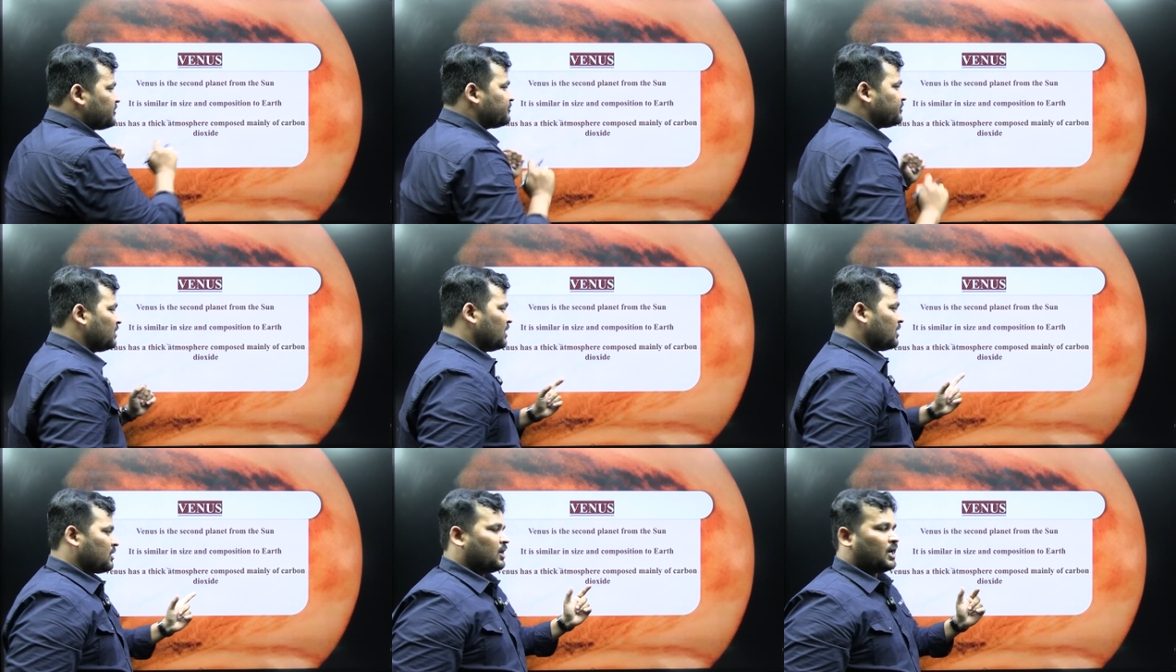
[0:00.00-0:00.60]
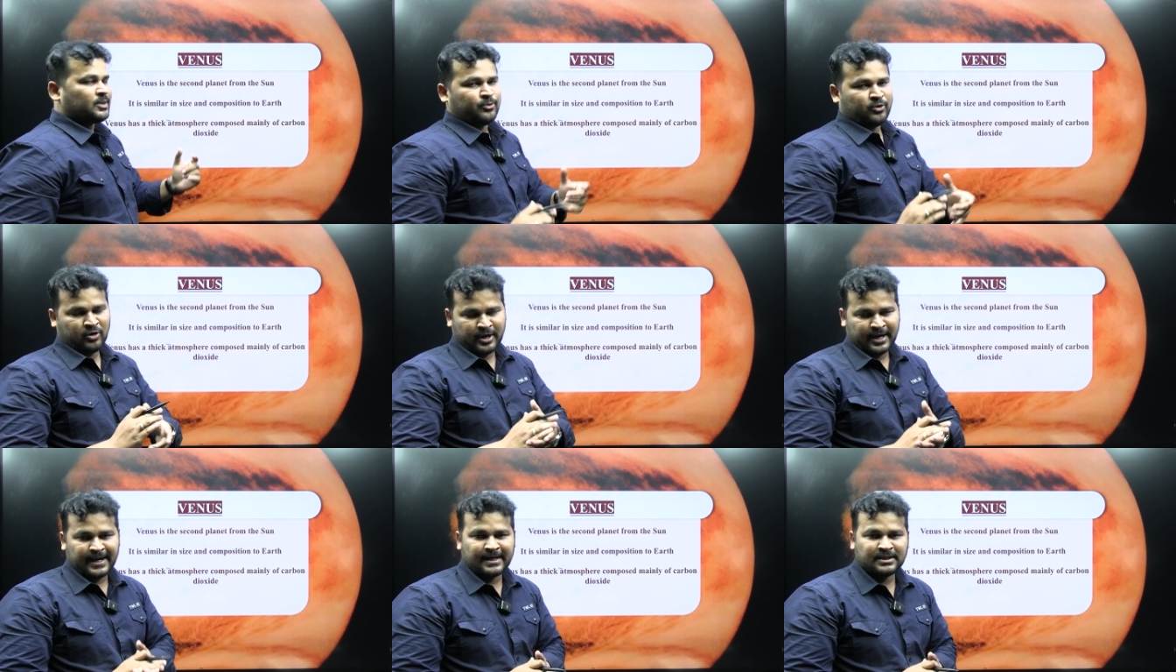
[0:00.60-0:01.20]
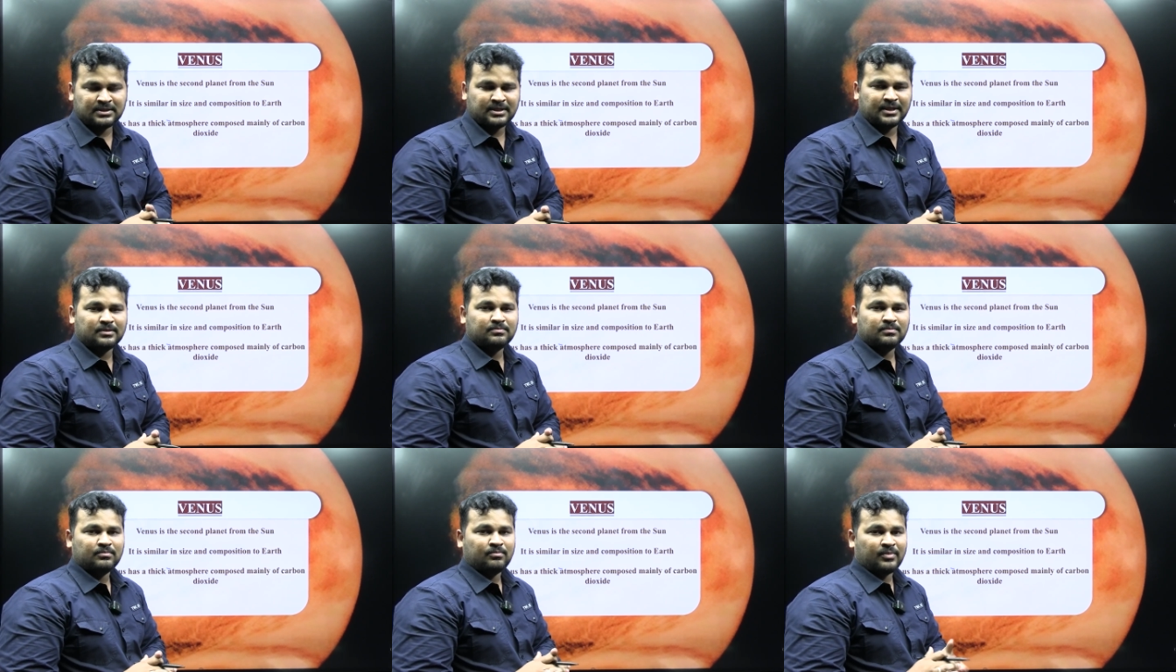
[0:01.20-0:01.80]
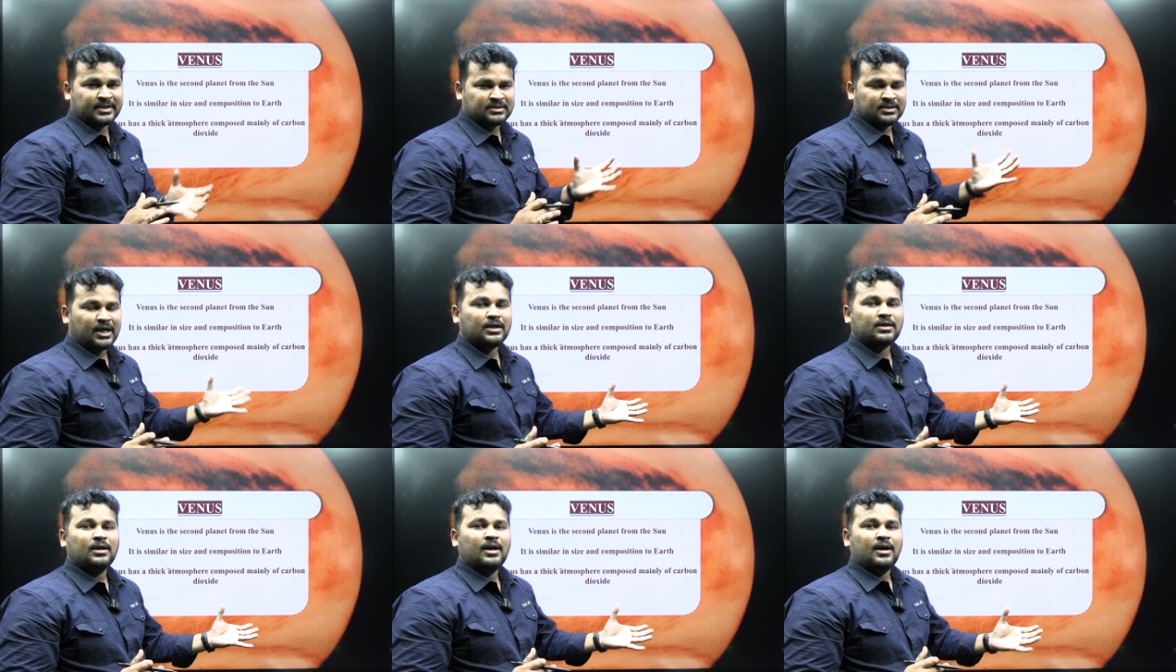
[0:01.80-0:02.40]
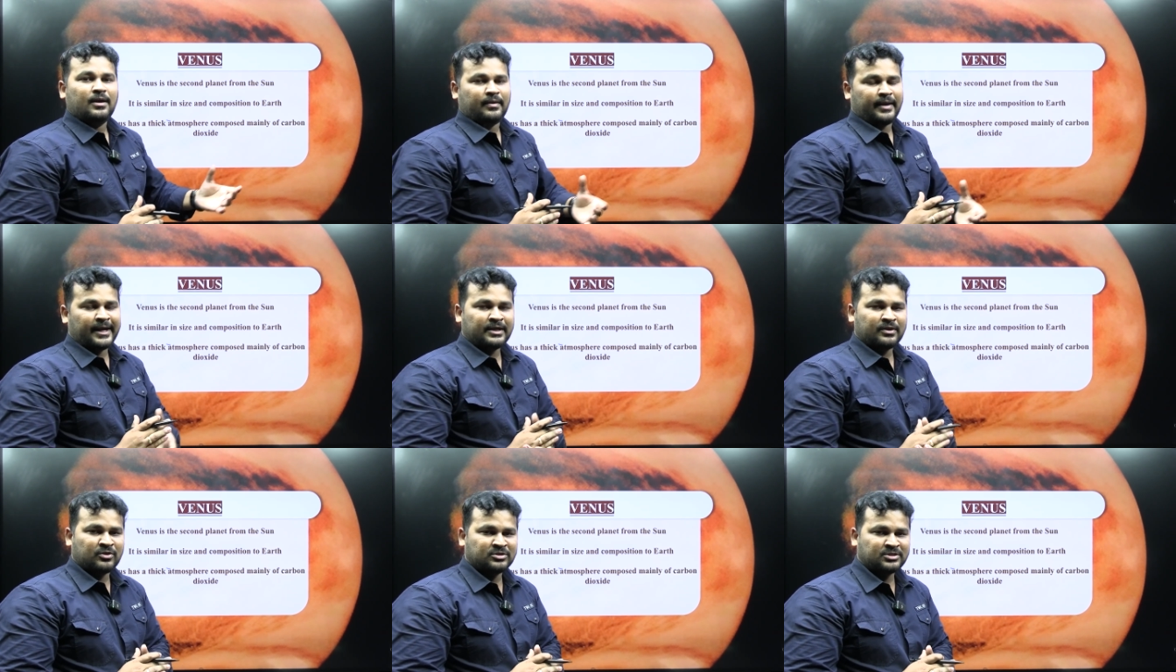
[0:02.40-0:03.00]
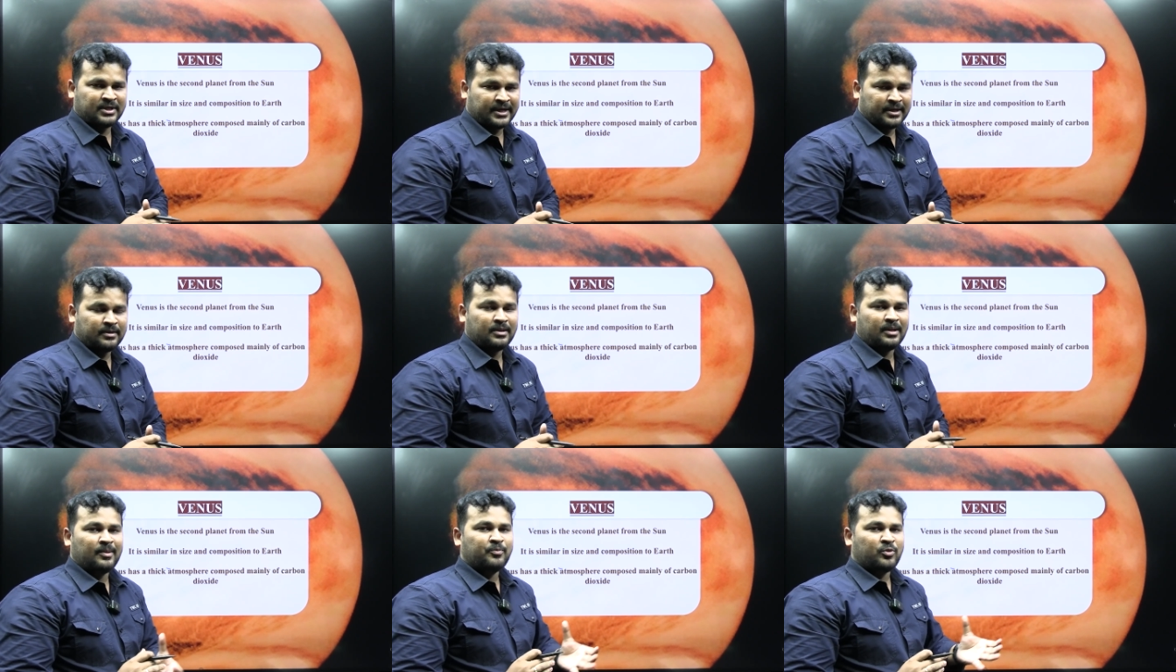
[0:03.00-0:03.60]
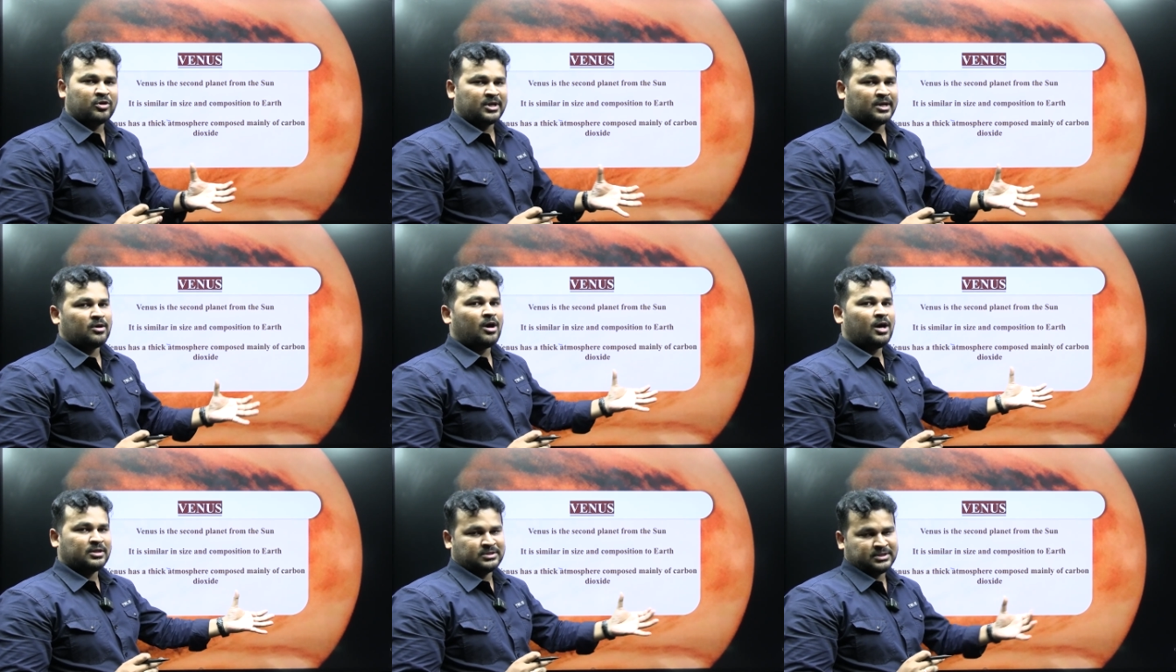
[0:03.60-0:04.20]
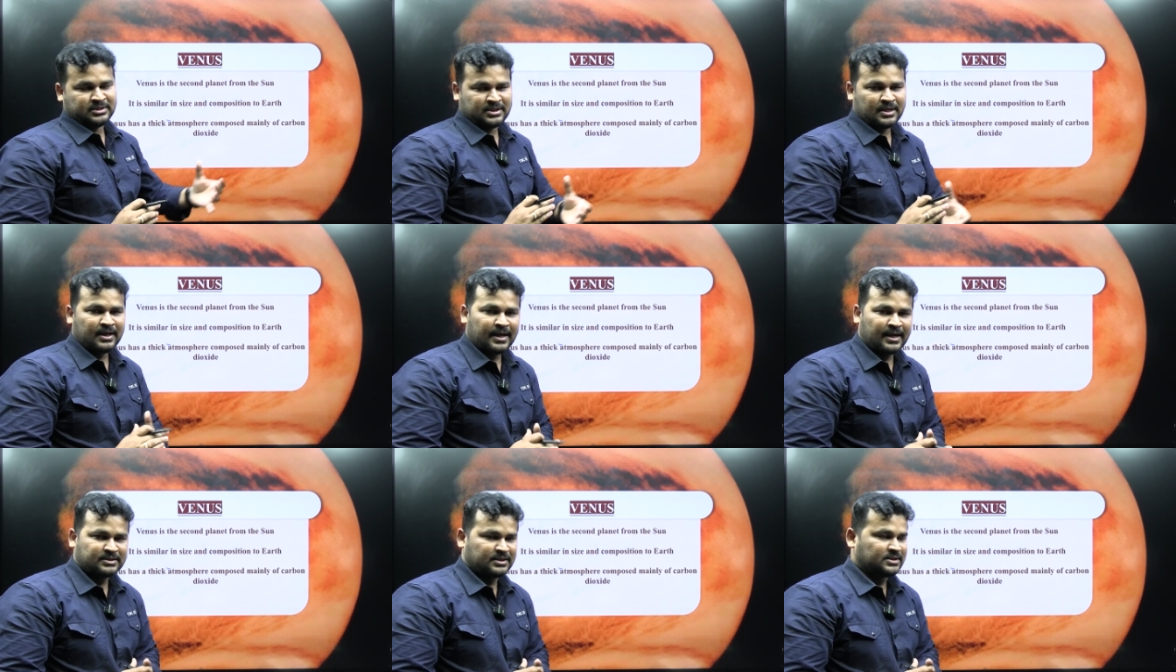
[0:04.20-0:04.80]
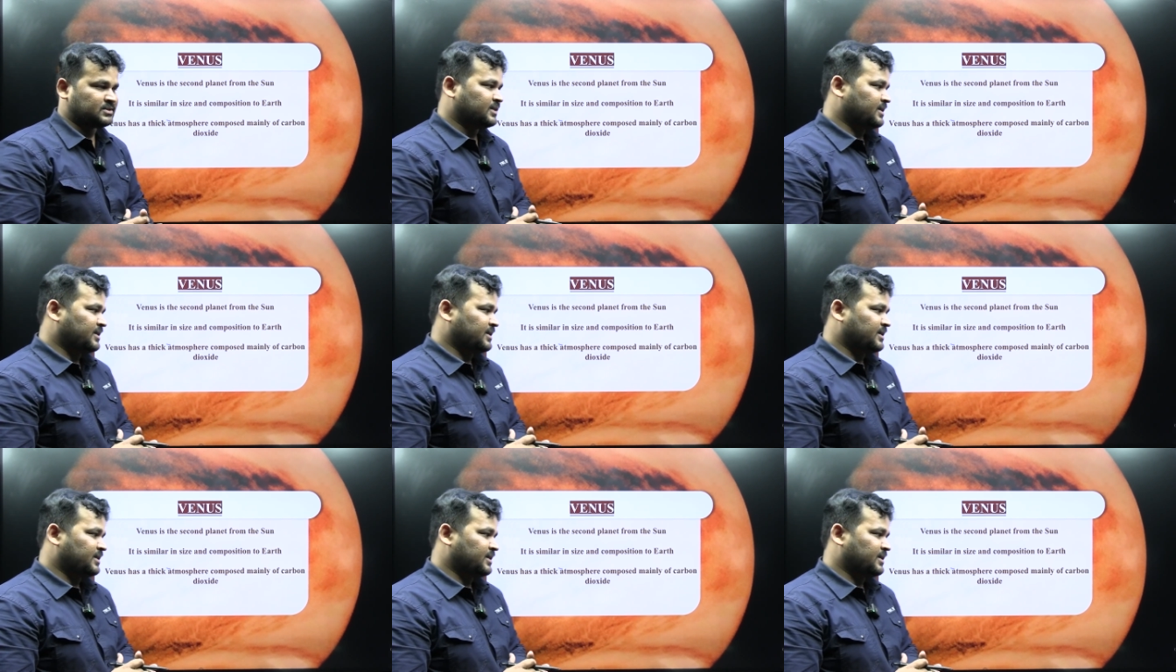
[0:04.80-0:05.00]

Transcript: of carbon dioxide, but not nitrogen and important oxygen gases